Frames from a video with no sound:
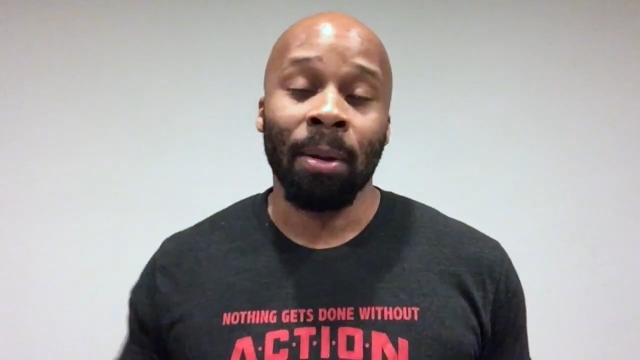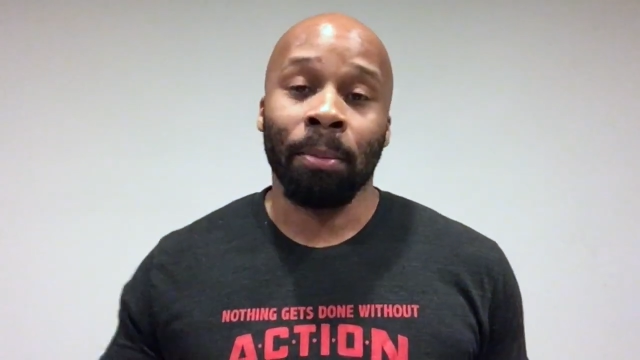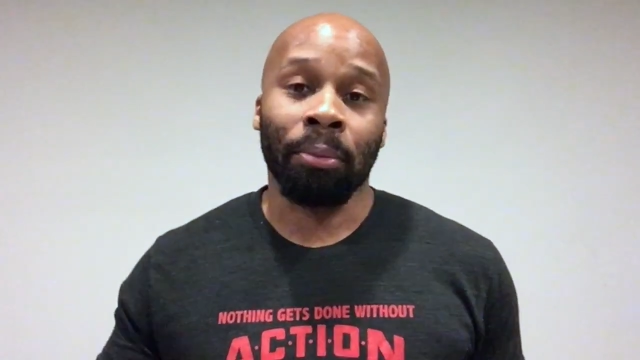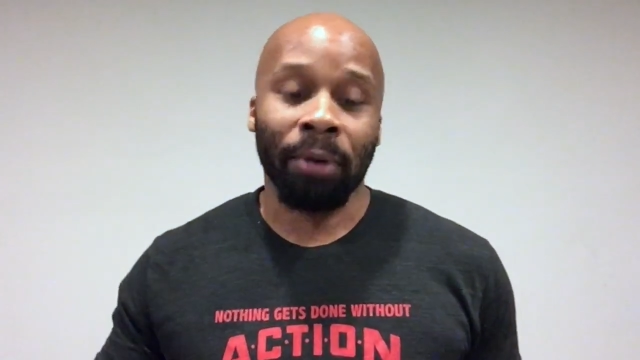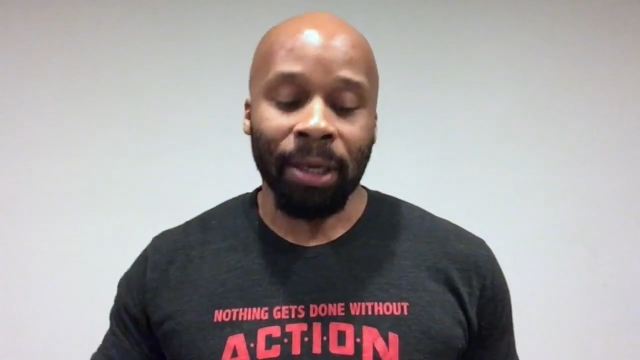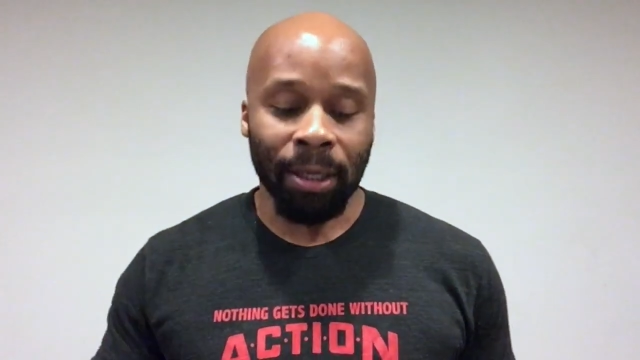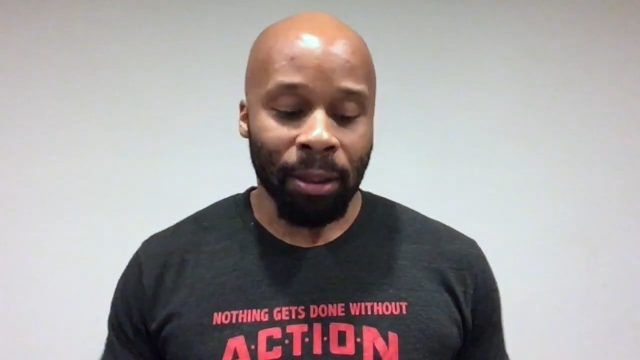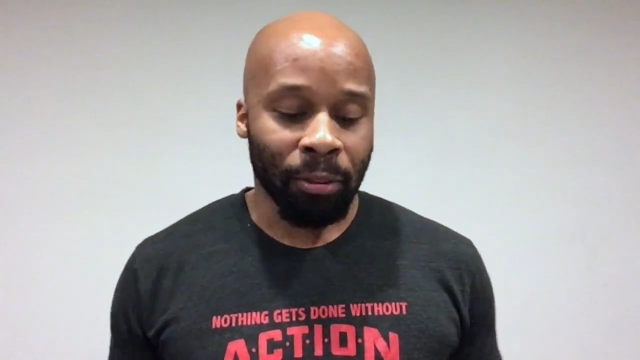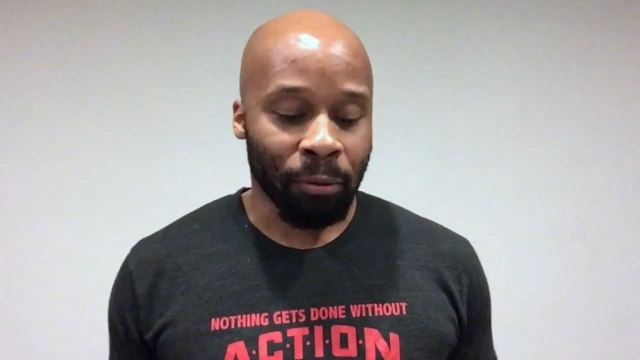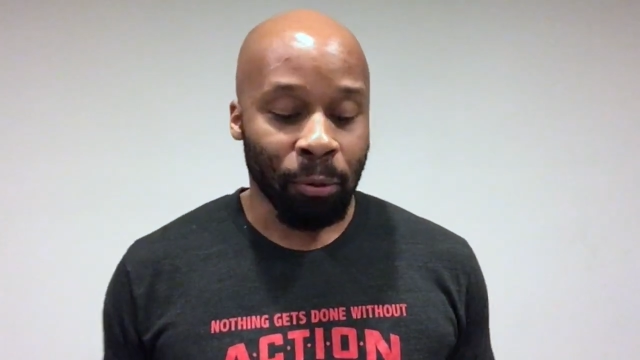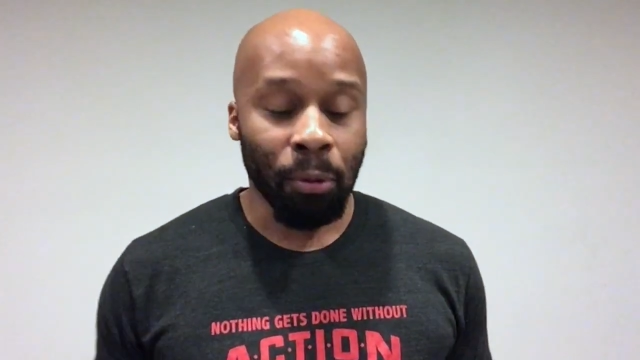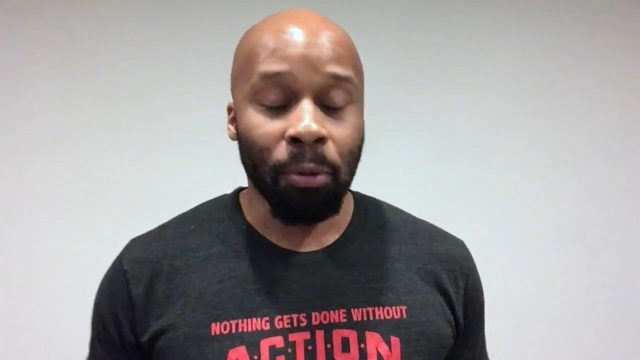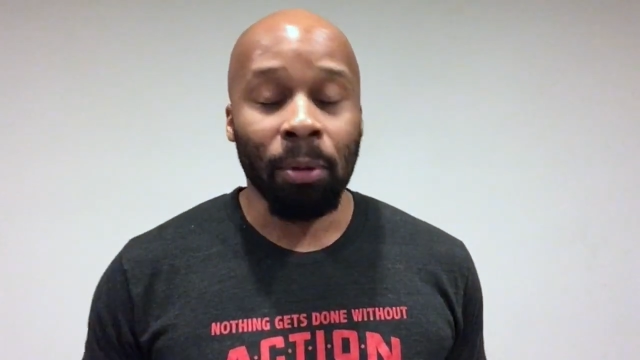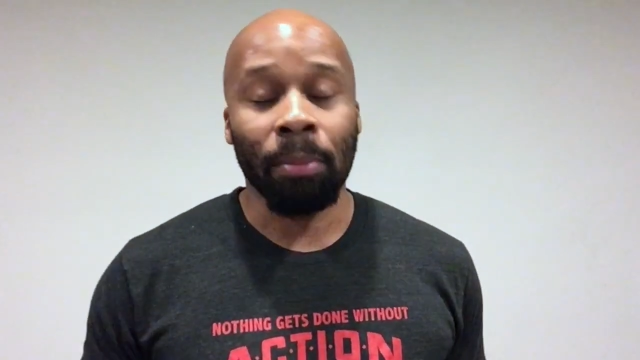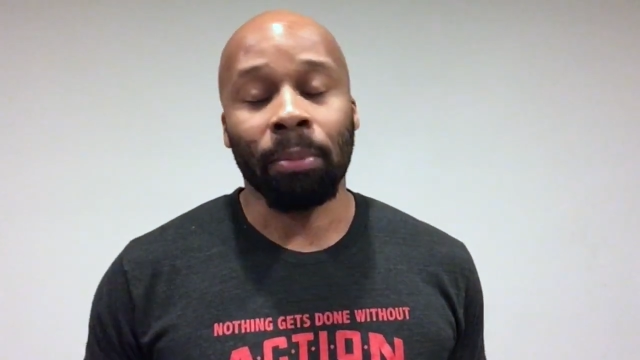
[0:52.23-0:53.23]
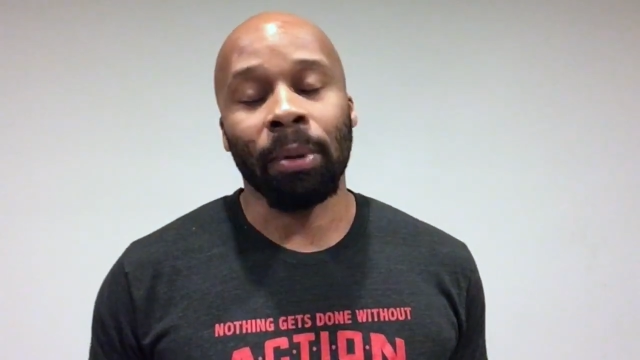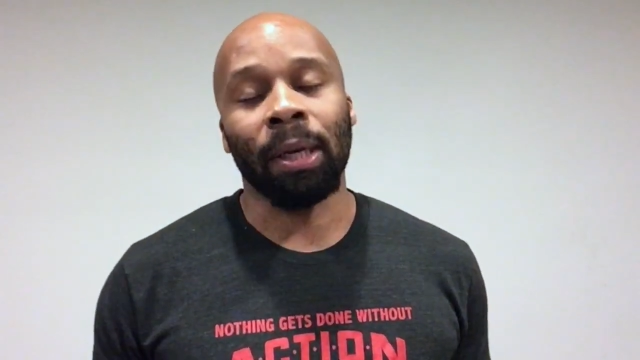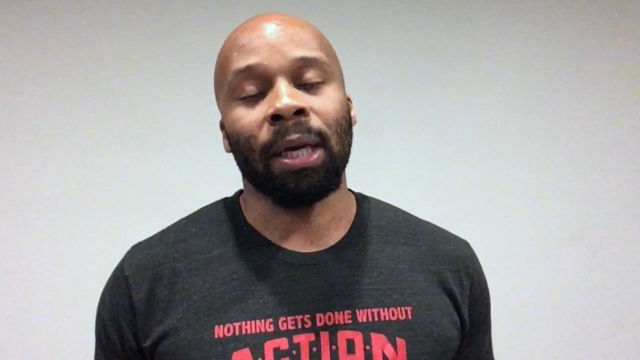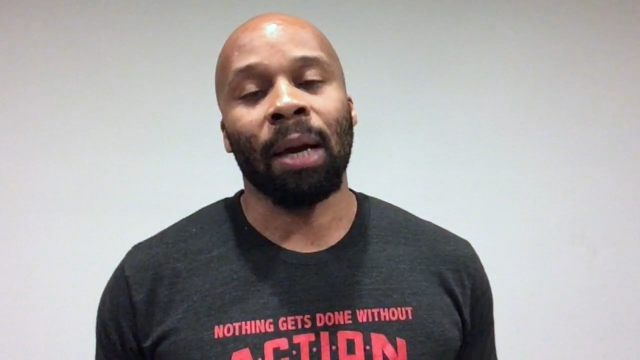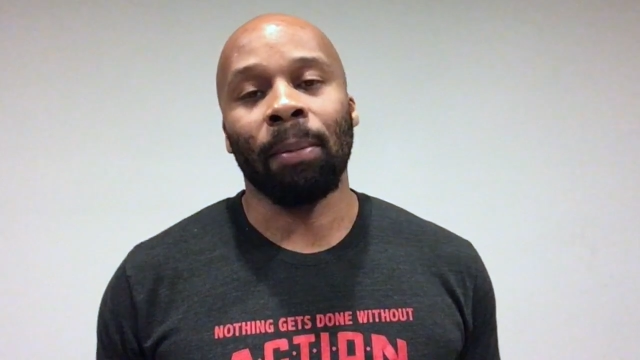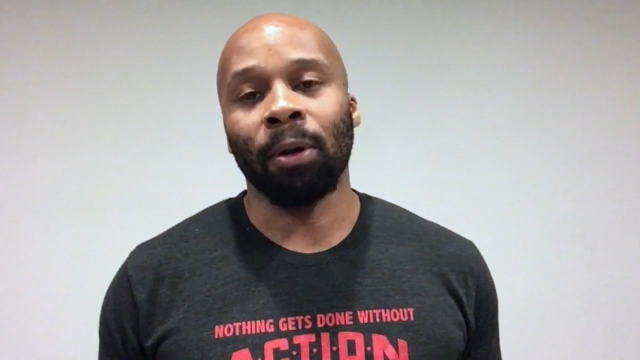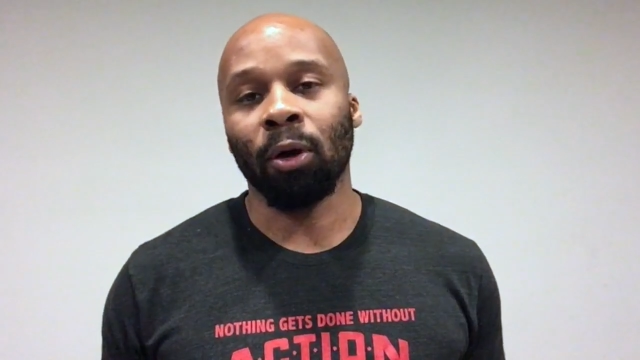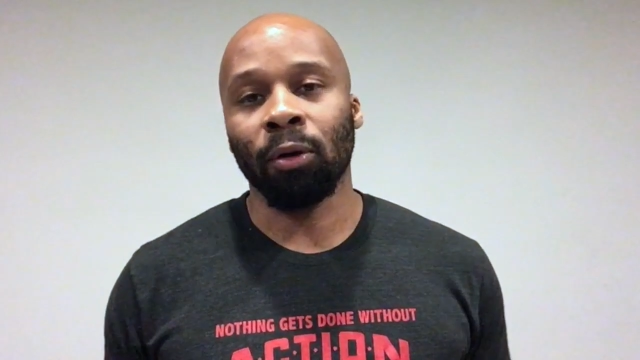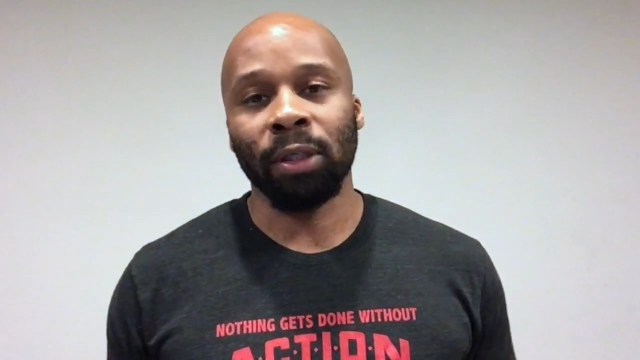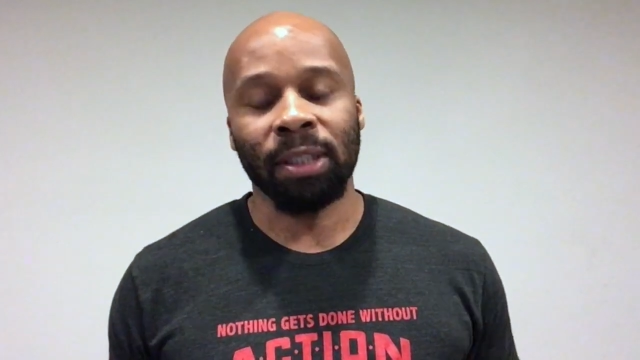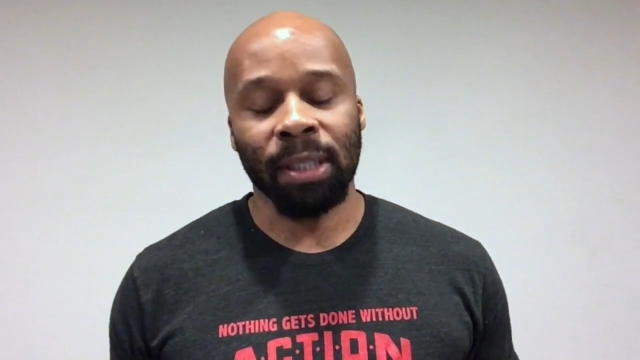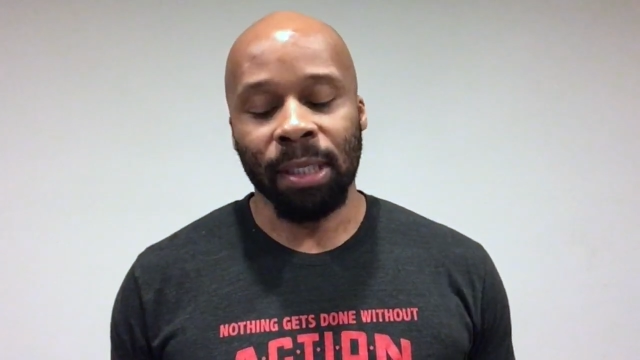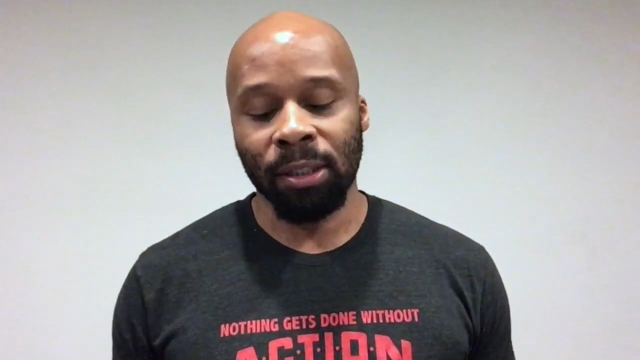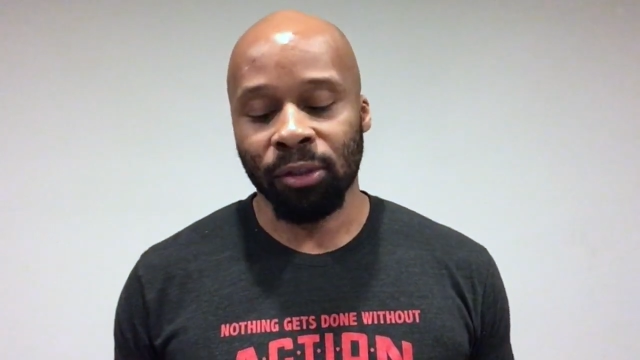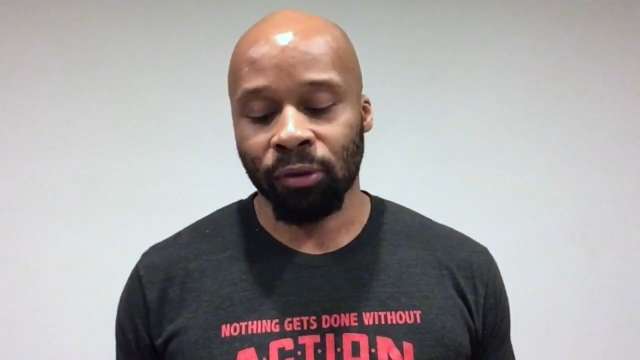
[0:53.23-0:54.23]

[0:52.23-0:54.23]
breaking through and coming on the scene